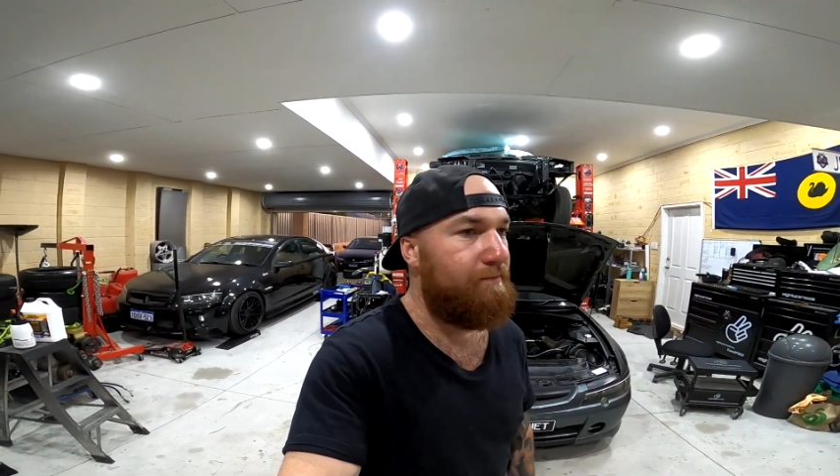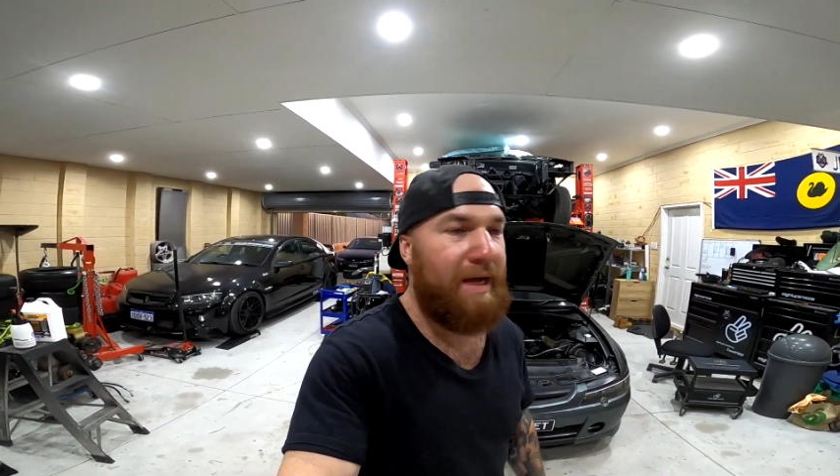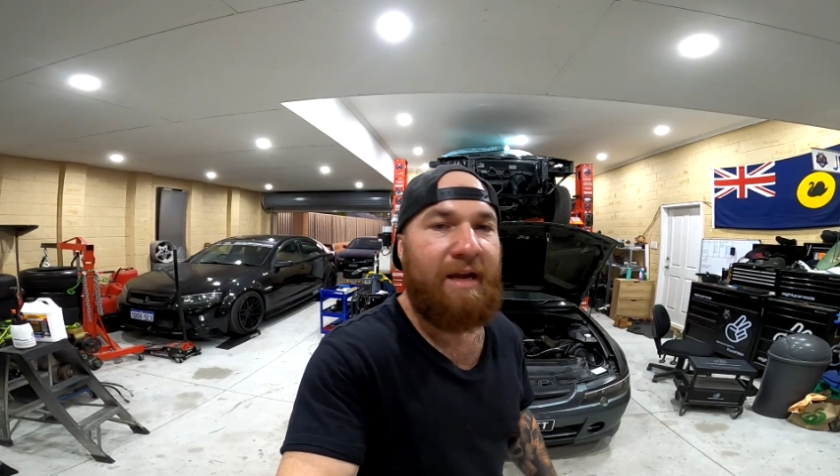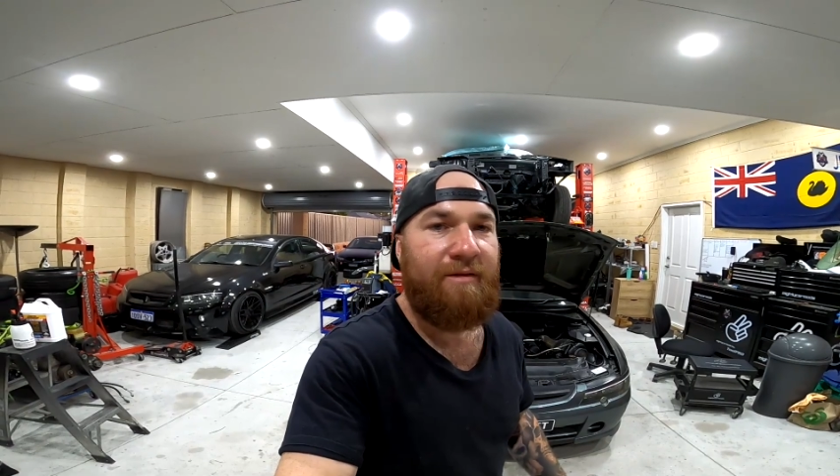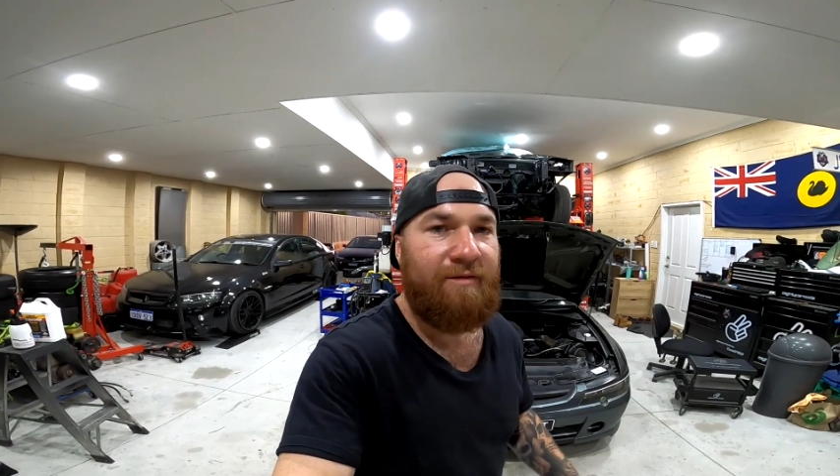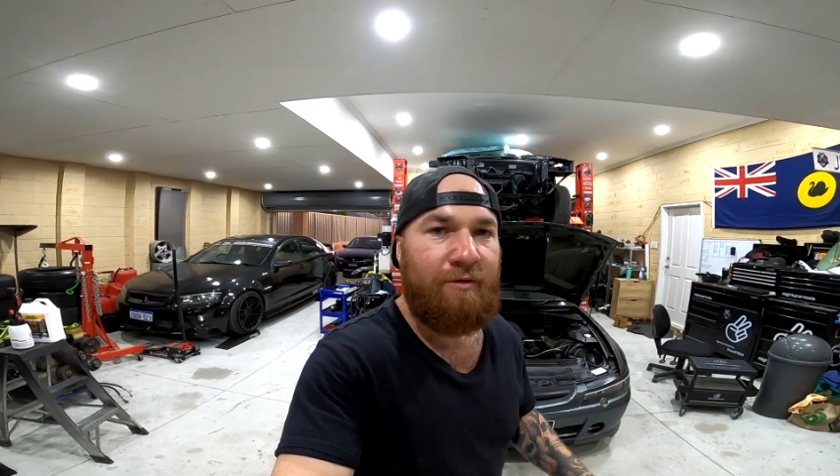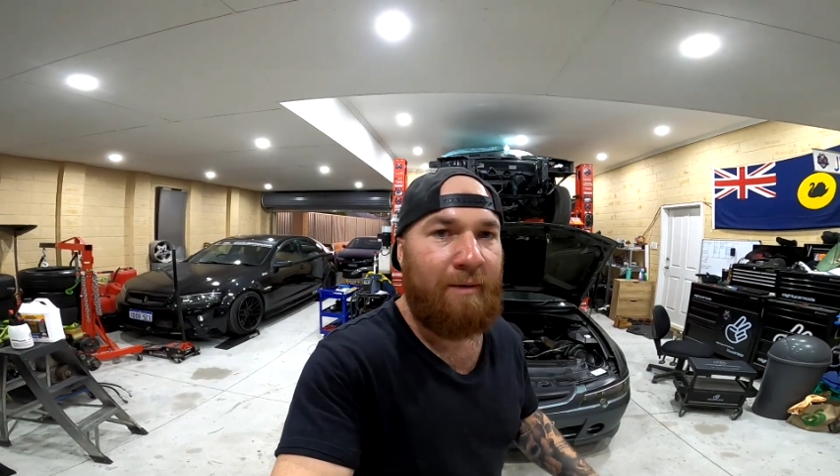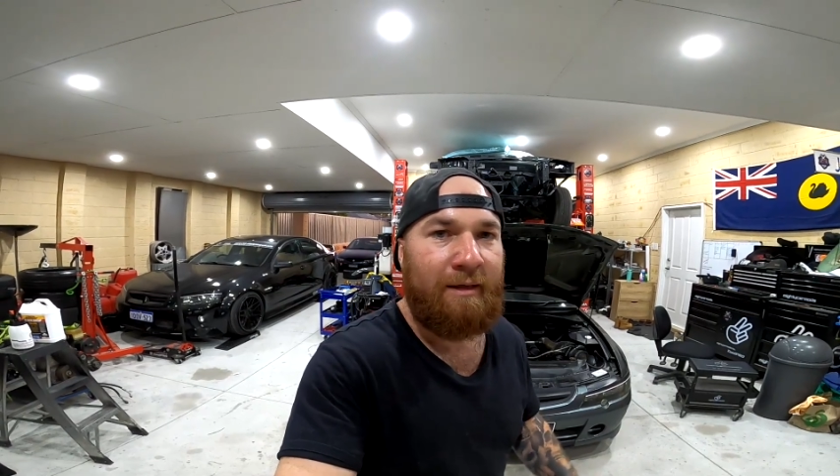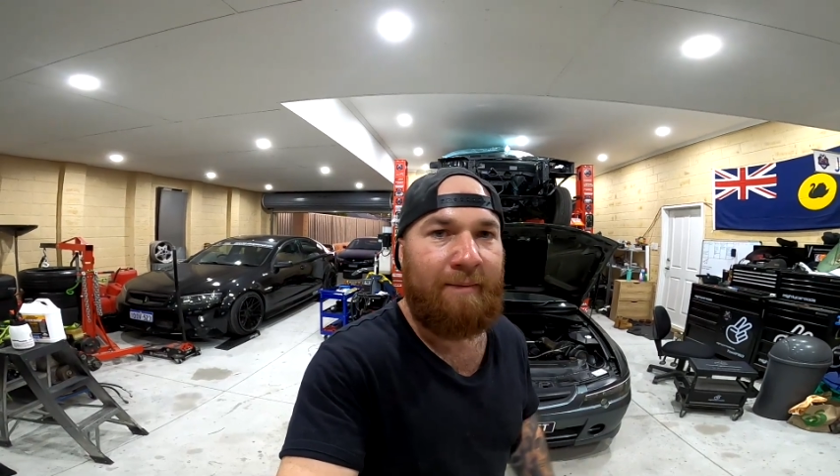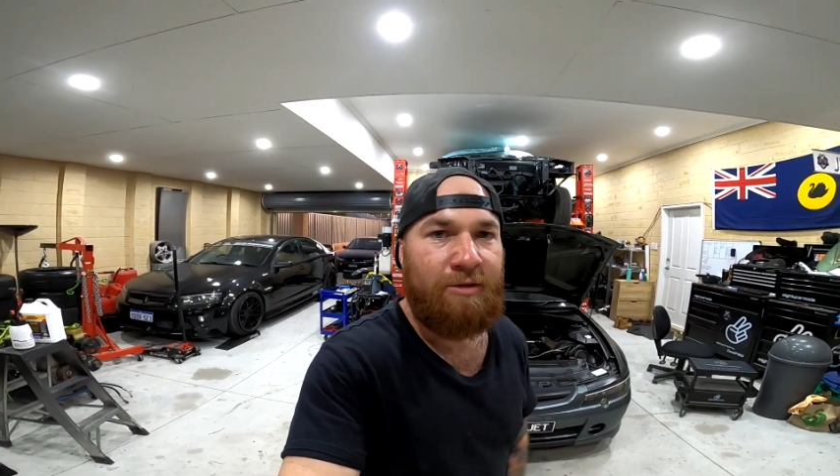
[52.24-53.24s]
painful.
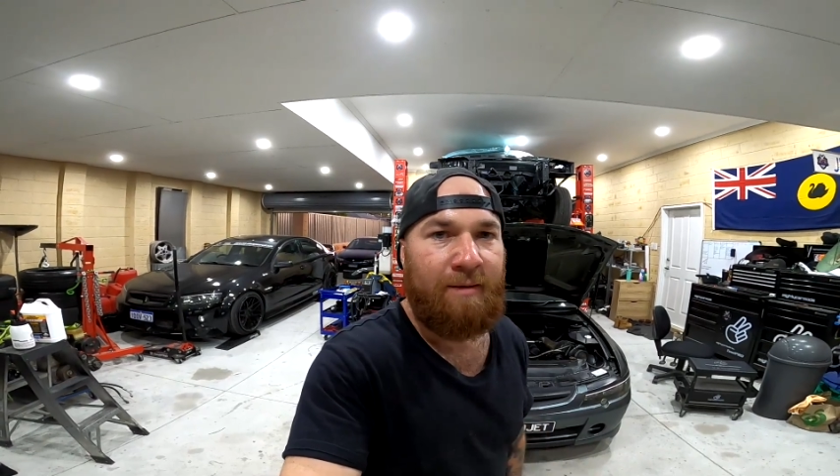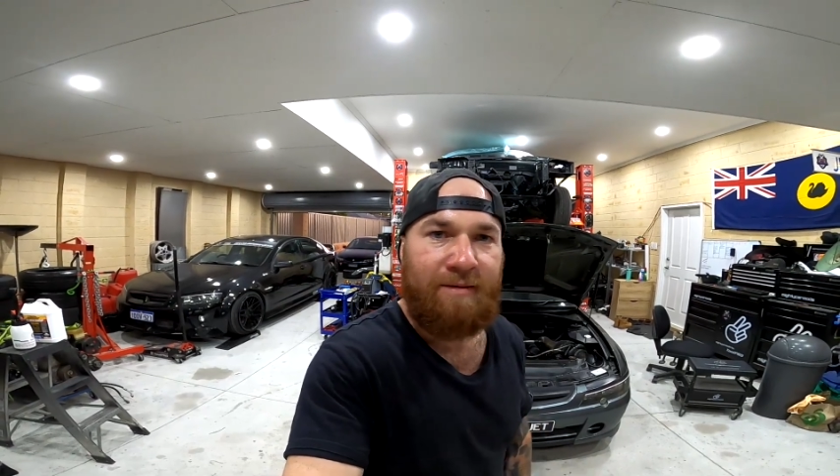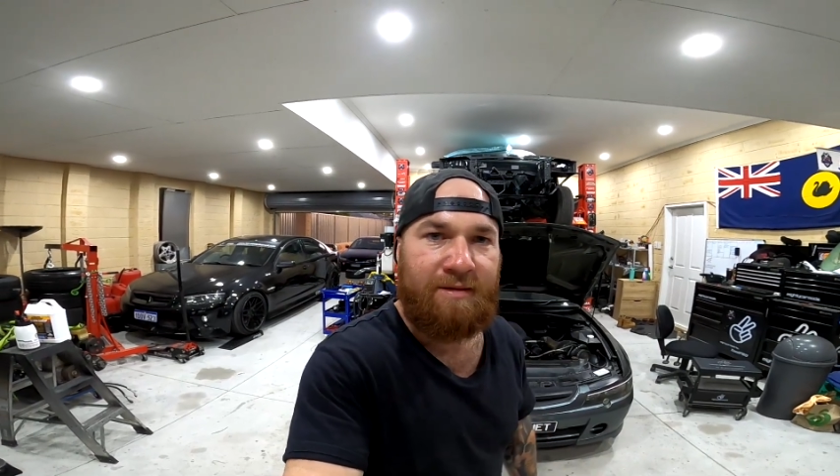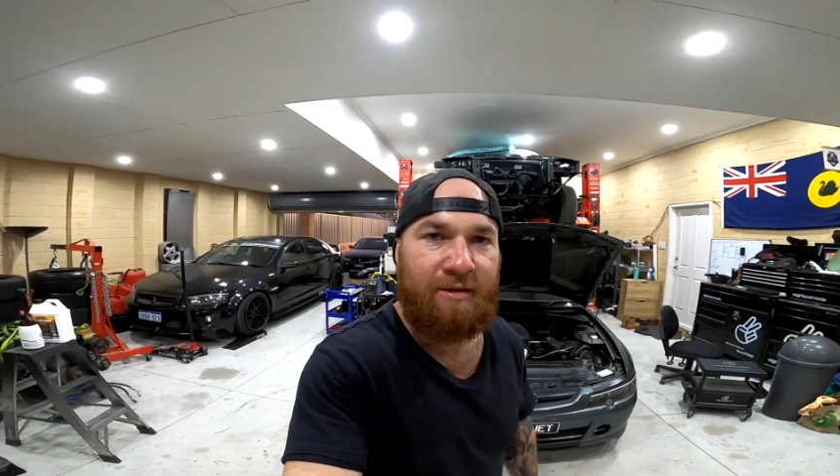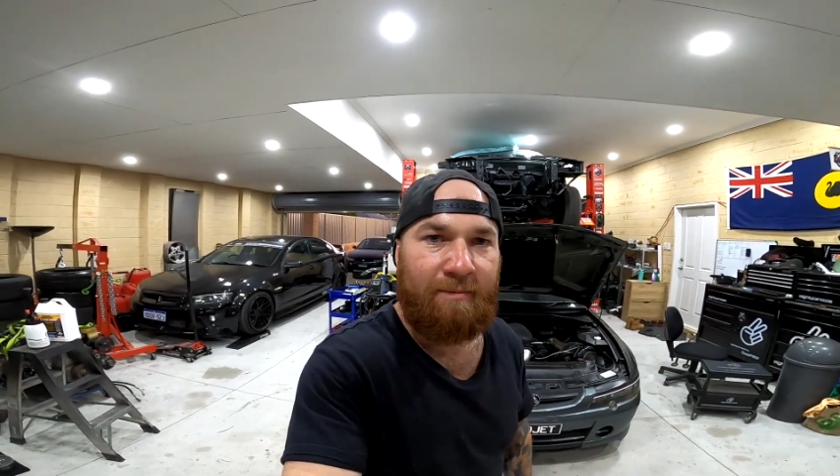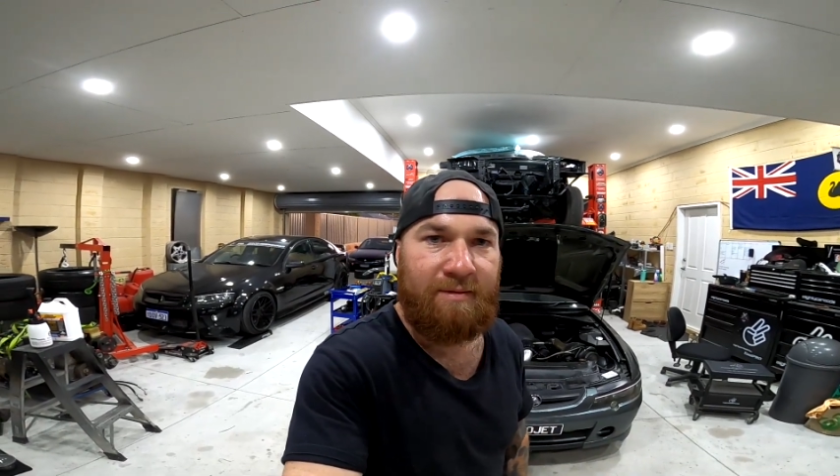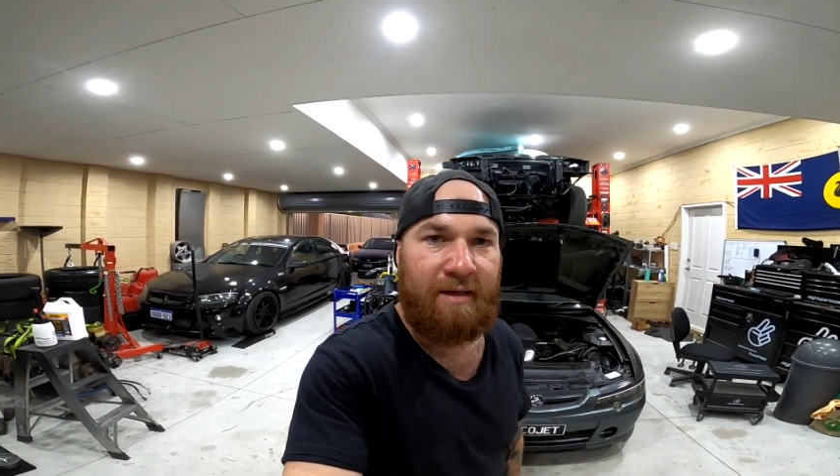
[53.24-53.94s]
My laptop has stopped,